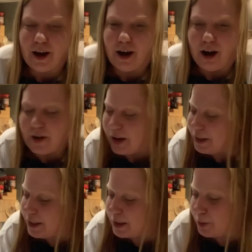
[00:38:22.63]
I've had
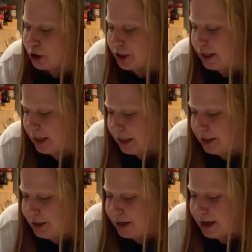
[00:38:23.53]
this
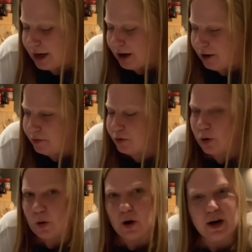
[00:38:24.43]
machine now
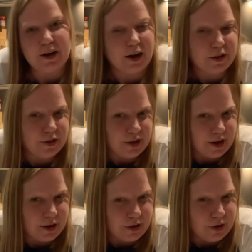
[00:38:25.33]
for, I think,